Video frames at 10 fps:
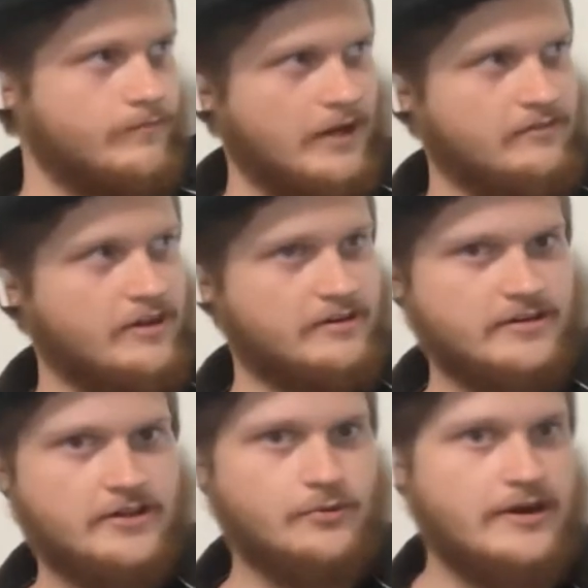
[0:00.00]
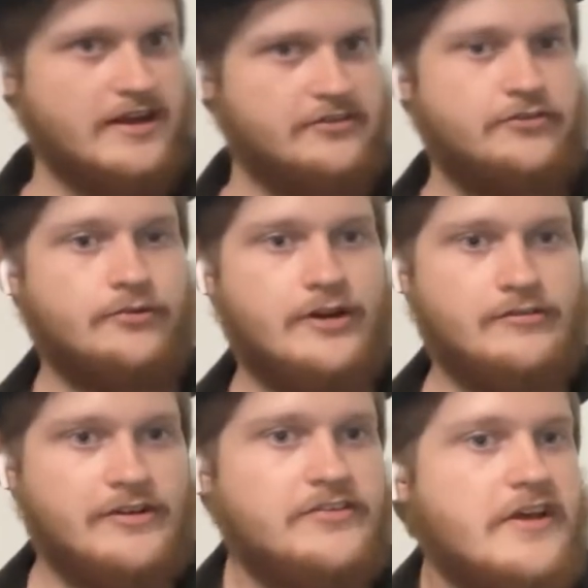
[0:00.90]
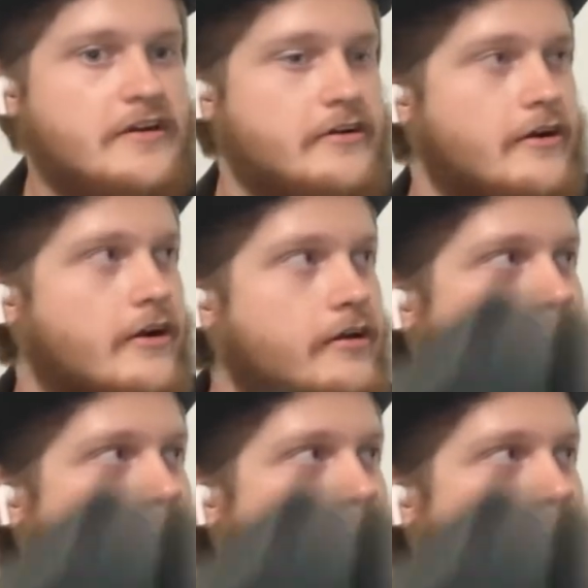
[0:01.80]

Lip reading: I've got another one next to it I'm going to set it on.